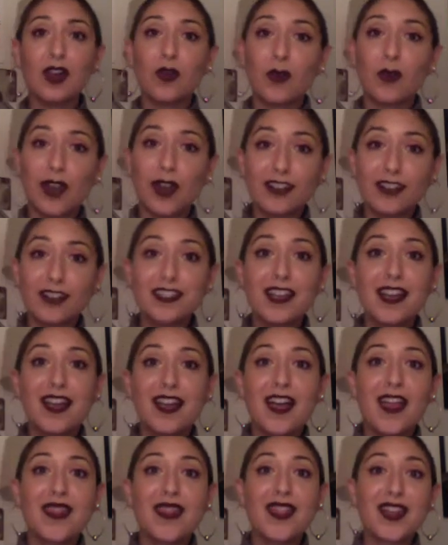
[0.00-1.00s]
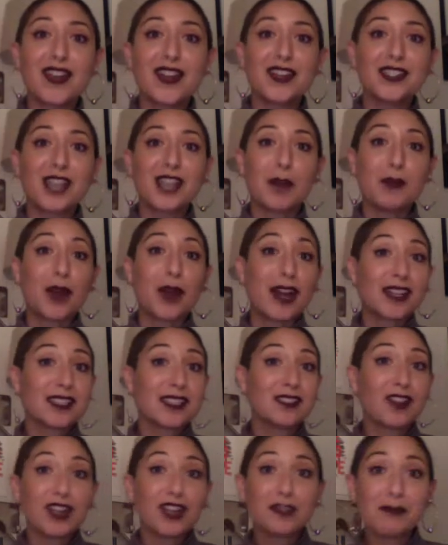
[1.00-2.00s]
Well, there's a
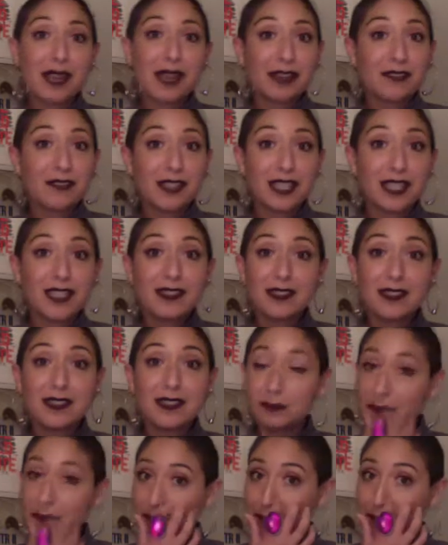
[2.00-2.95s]
practice called mindfulness.